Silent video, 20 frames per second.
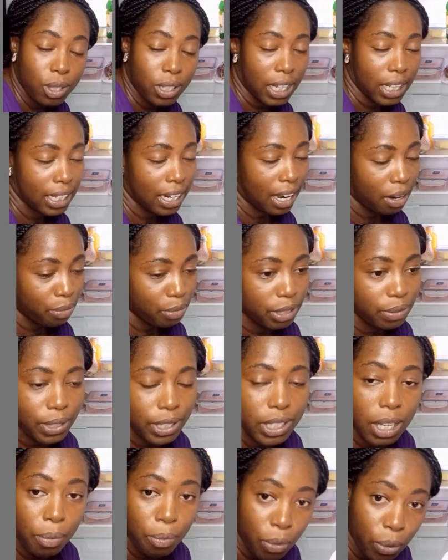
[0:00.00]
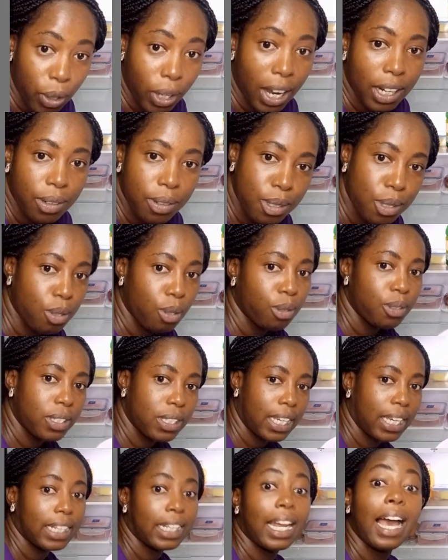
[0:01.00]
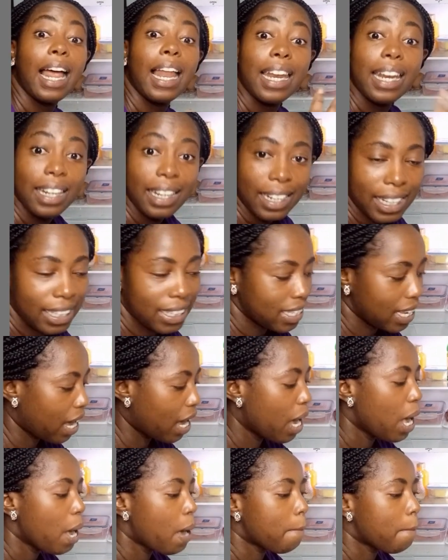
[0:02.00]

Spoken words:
together and which vegetable you cannot store together later,